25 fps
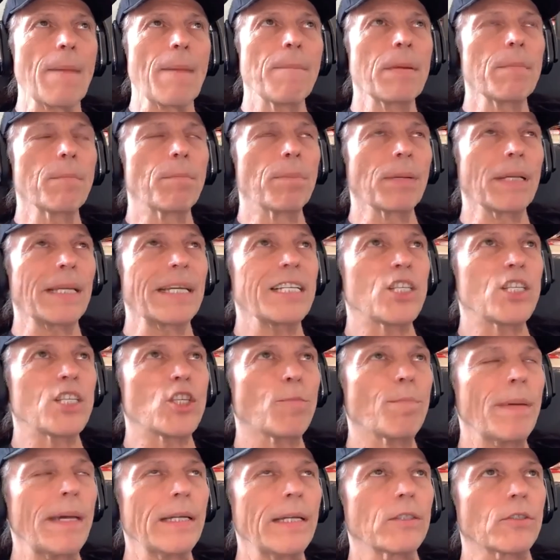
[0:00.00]
been playing
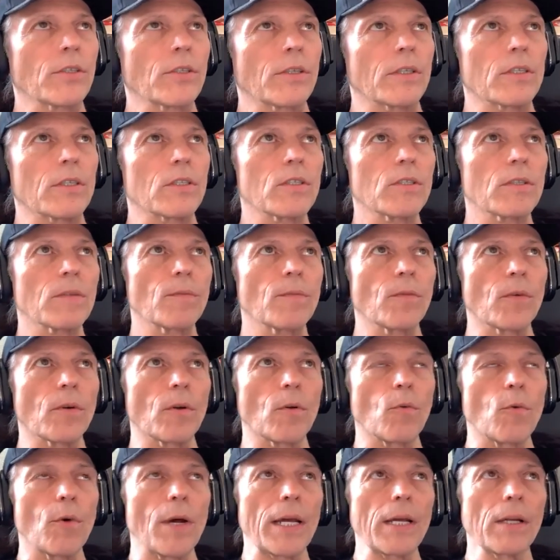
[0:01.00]
Spectres
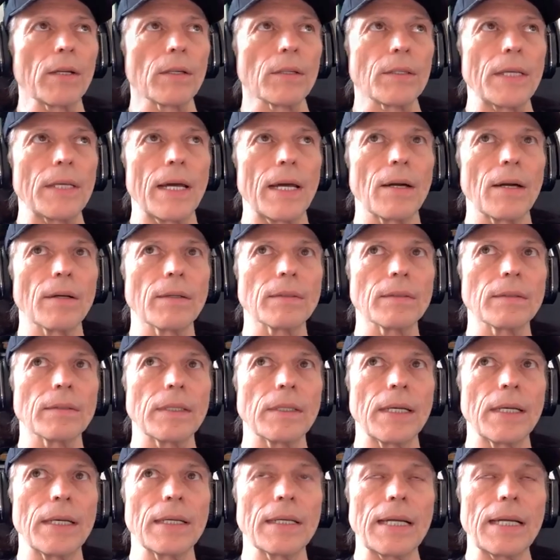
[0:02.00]
for a while now,
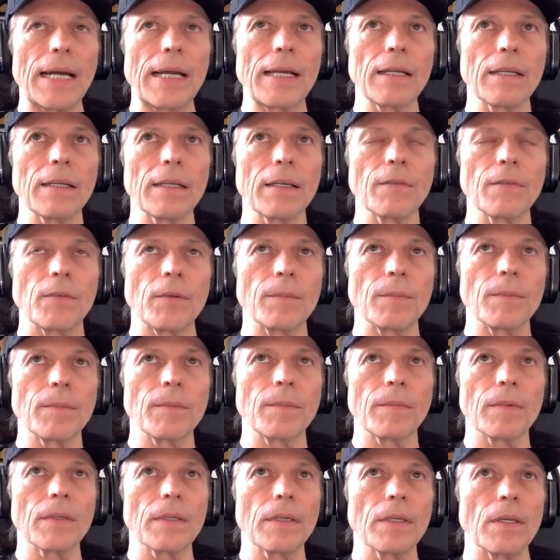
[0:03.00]
and I love them.
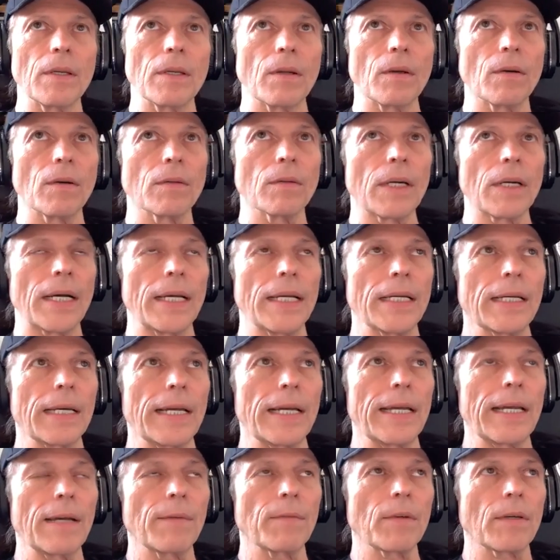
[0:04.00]
You know,
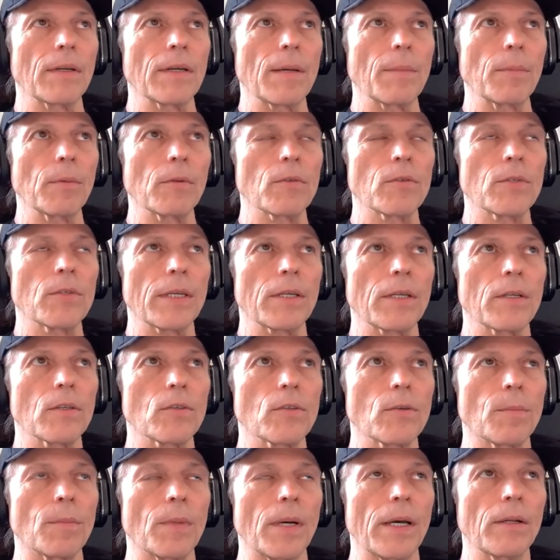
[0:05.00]
I have a couple of
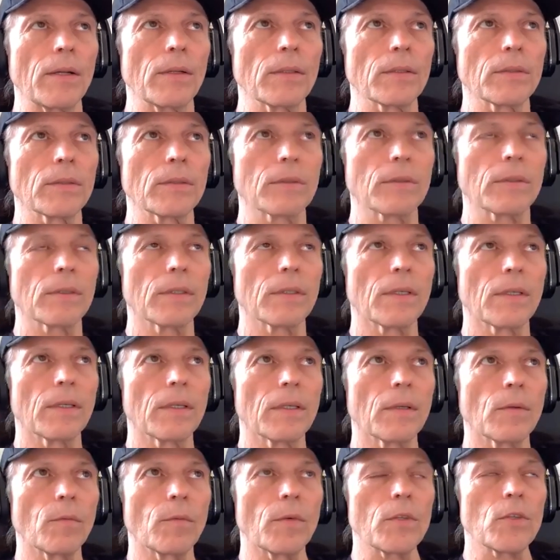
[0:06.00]
signature models
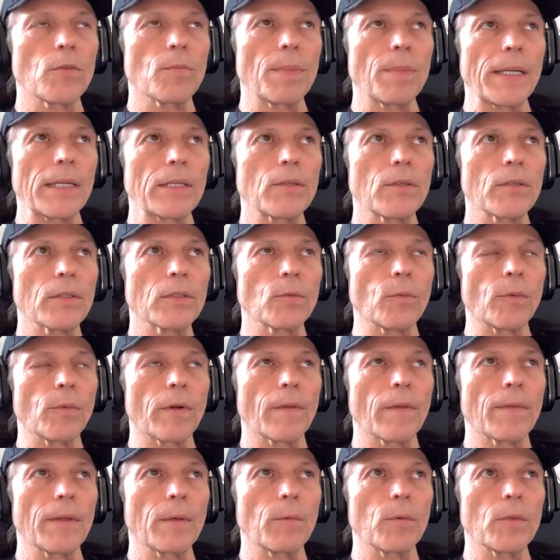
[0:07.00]
with Spectres,
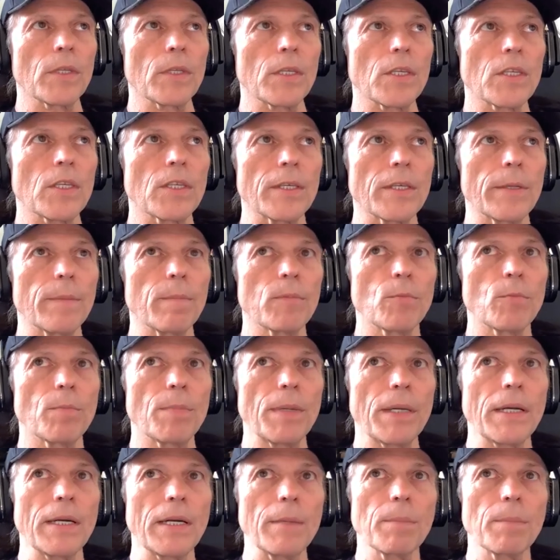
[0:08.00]
one of them with the Sims
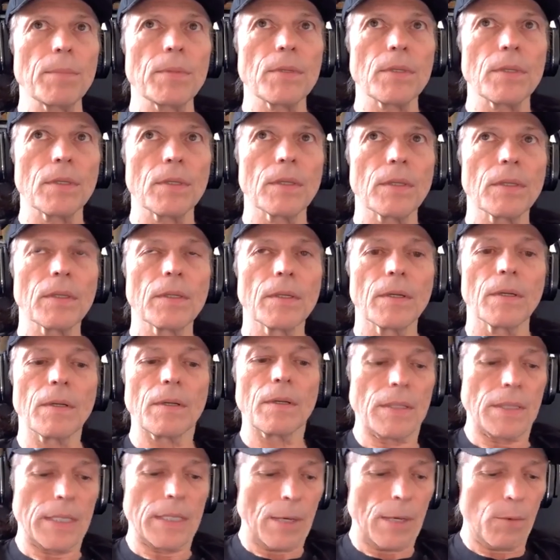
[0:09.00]
pickups.
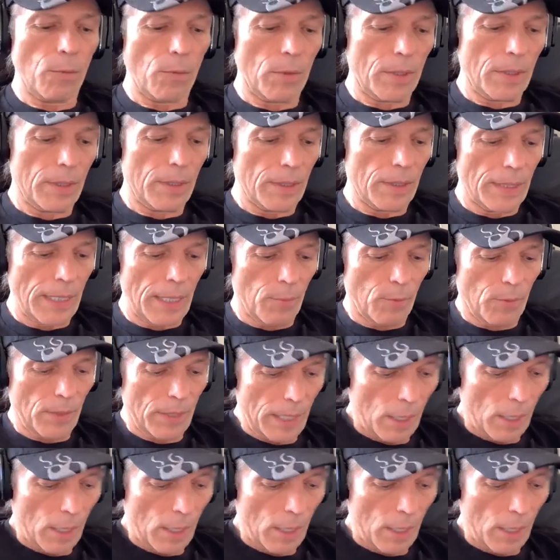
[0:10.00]
That one